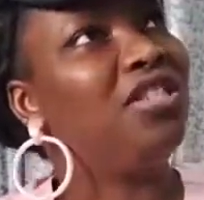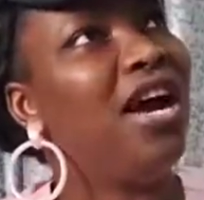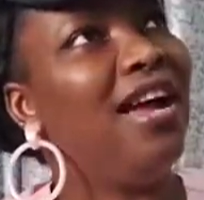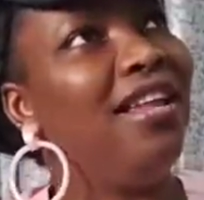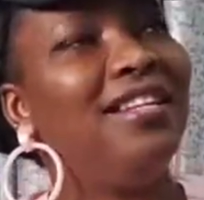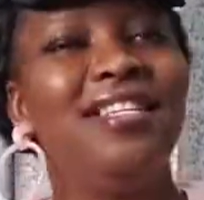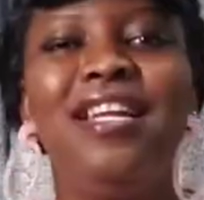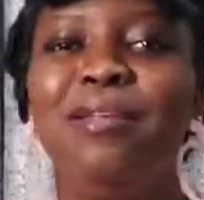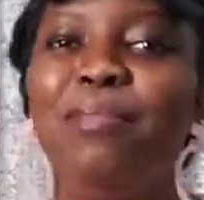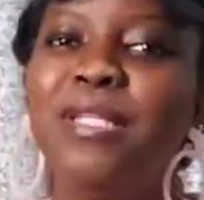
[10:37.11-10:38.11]
child and say
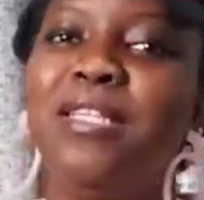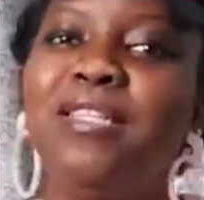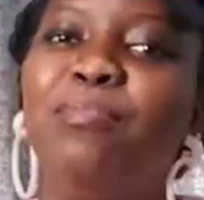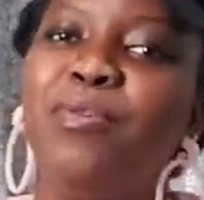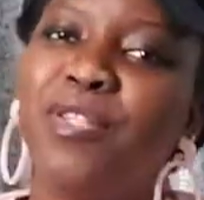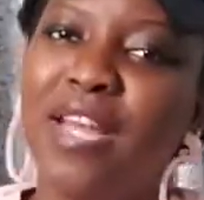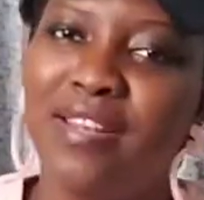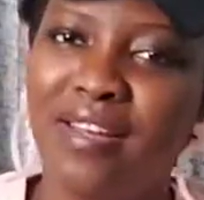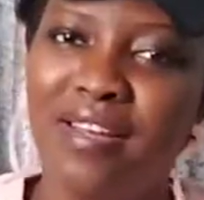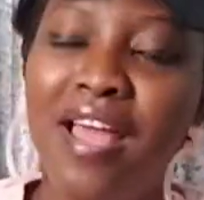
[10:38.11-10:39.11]
that the person is a
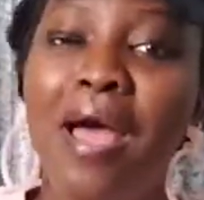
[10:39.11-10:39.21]
pretender?